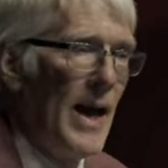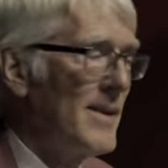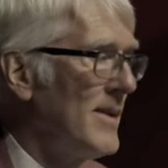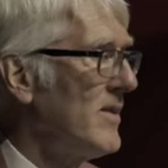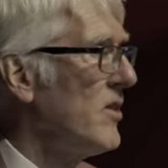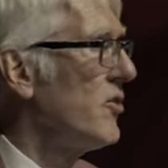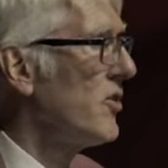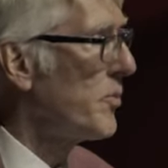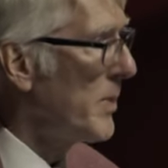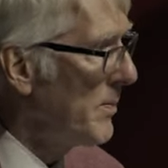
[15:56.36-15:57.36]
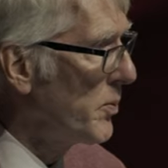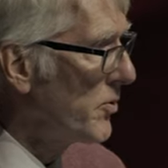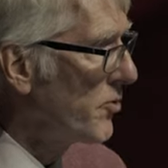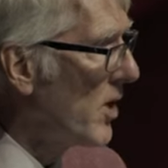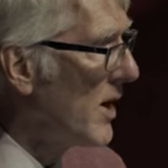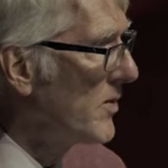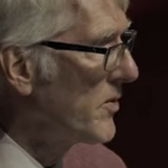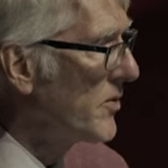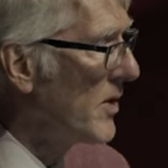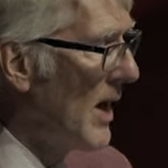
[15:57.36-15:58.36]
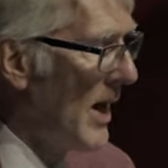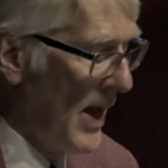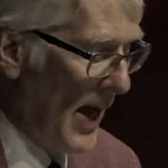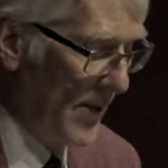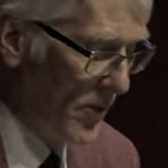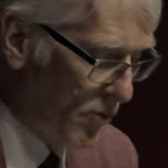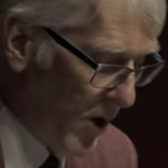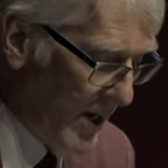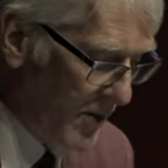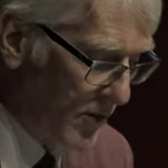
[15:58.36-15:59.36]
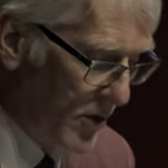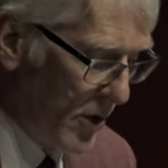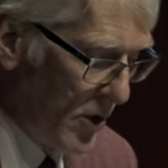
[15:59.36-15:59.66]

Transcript: and indigenous peoples' rights and the right